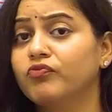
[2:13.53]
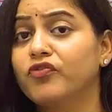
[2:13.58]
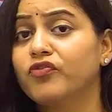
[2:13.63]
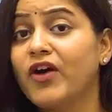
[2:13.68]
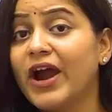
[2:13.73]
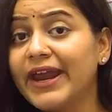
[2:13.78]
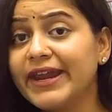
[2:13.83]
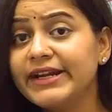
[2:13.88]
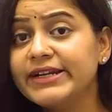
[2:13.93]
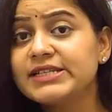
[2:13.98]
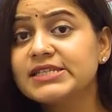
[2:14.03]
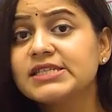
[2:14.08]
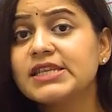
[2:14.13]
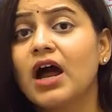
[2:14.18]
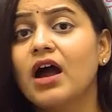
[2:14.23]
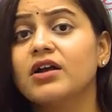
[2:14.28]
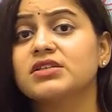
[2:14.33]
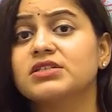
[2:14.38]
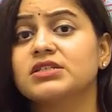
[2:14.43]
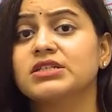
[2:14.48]
fights
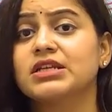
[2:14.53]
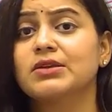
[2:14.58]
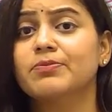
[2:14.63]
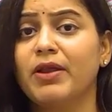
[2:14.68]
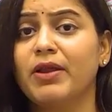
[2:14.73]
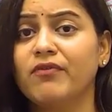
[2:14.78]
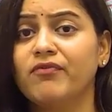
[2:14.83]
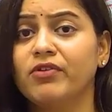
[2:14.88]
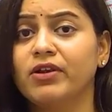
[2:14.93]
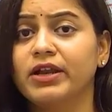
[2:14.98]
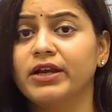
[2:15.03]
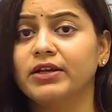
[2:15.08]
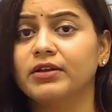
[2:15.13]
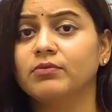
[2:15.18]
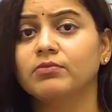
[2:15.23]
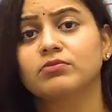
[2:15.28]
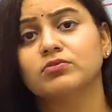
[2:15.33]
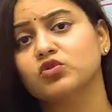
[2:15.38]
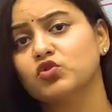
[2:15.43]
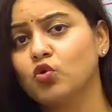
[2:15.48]
are still prevalent
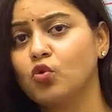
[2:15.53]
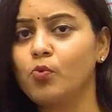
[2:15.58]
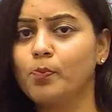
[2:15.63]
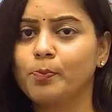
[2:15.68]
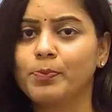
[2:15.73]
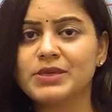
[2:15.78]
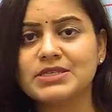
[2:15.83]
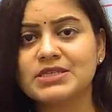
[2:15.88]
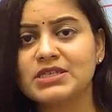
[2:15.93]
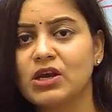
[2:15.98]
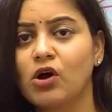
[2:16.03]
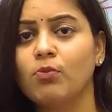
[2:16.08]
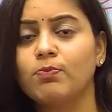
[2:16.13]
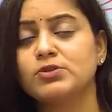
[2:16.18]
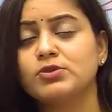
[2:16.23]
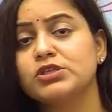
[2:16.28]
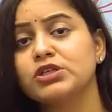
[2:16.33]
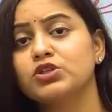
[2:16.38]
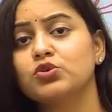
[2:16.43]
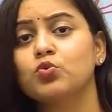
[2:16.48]
so peace ka
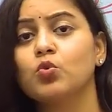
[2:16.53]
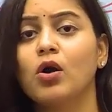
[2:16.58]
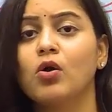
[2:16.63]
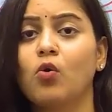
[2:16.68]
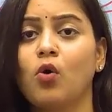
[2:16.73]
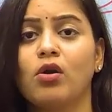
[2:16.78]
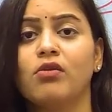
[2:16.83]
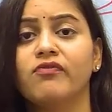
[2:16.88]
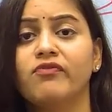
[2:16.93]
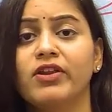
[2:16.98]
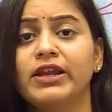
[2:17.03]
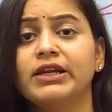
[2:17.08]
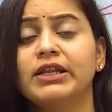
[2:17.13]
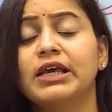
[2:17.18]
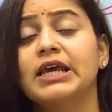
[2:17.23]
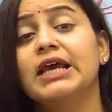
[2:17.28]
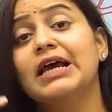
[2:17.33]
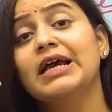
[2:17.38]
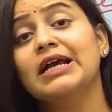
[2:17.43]
opposite hua conflict